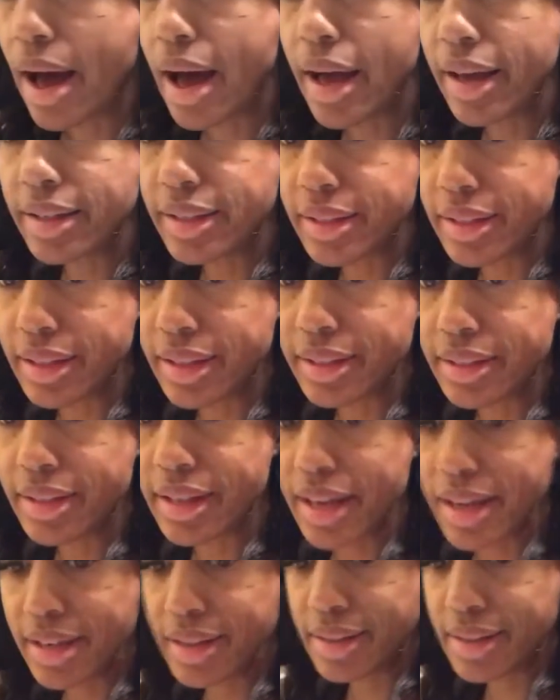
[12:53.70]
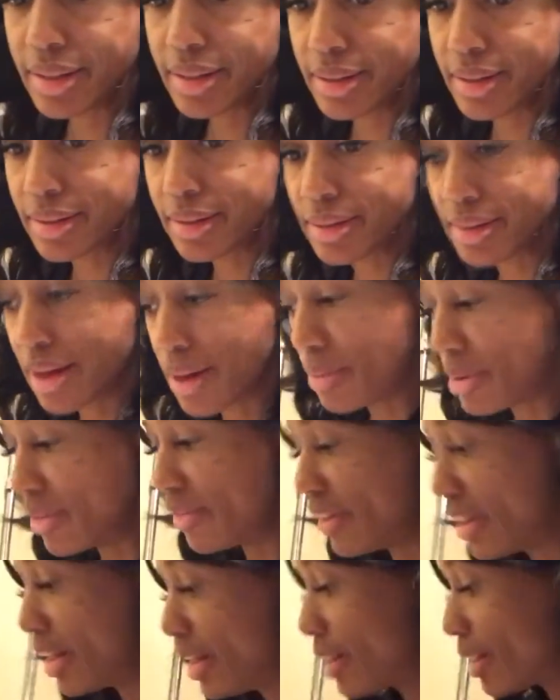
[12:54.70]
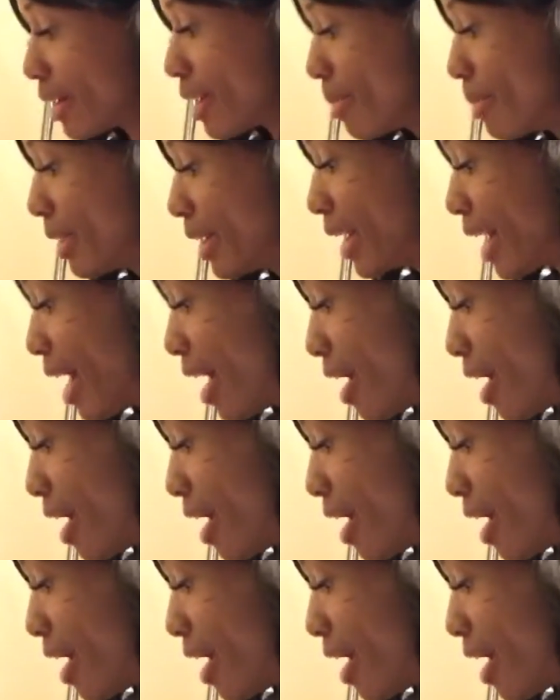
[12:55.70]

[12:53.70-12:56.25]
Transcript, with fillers: I did taste some of it coming